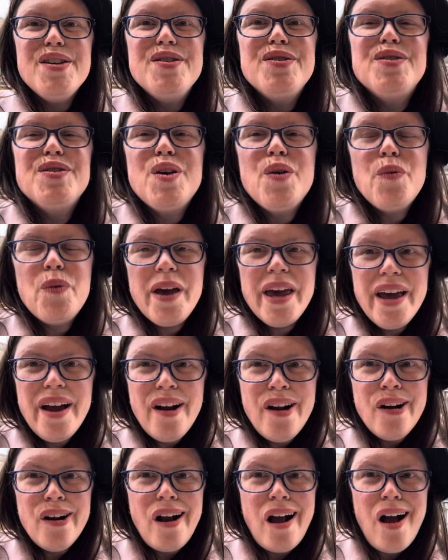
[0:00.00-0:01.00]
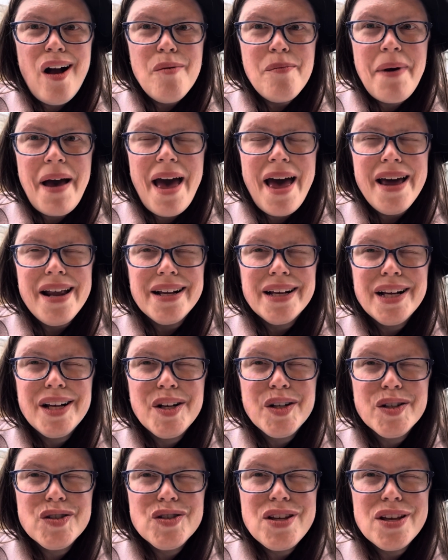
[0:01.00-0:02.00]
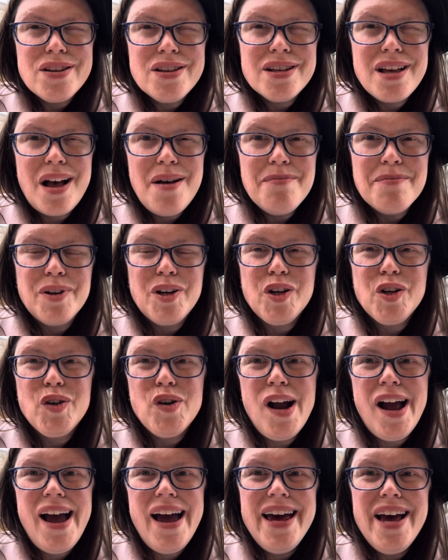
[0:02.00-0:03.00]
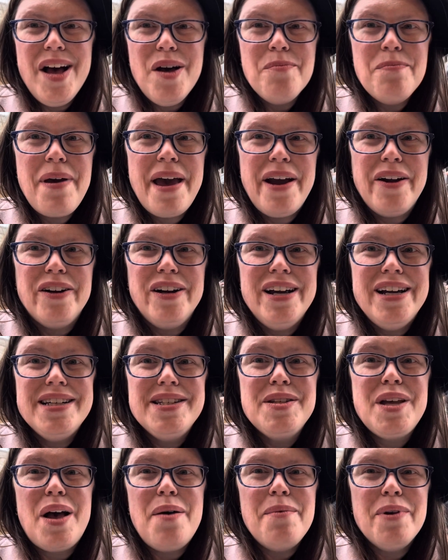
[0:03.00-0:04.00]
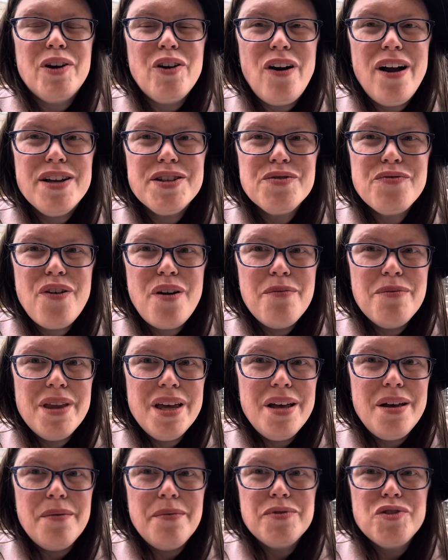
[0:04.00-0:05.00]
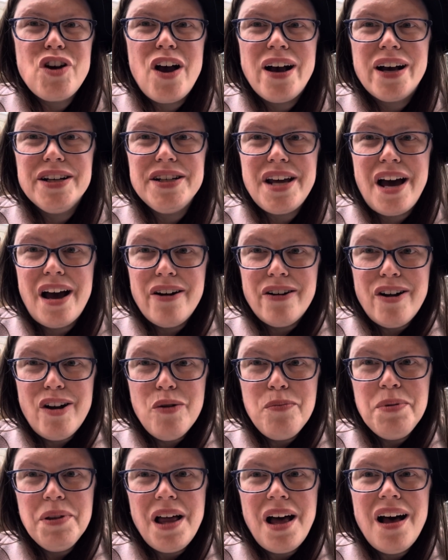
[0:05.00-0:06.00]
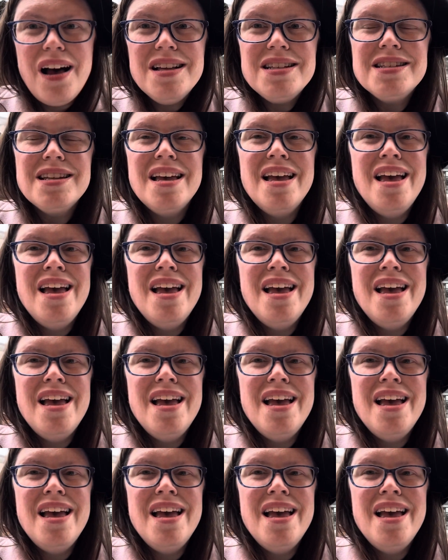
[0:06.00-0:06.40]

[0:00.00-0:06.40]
So we are at Carrette, Paris, across from the Trocadero Place,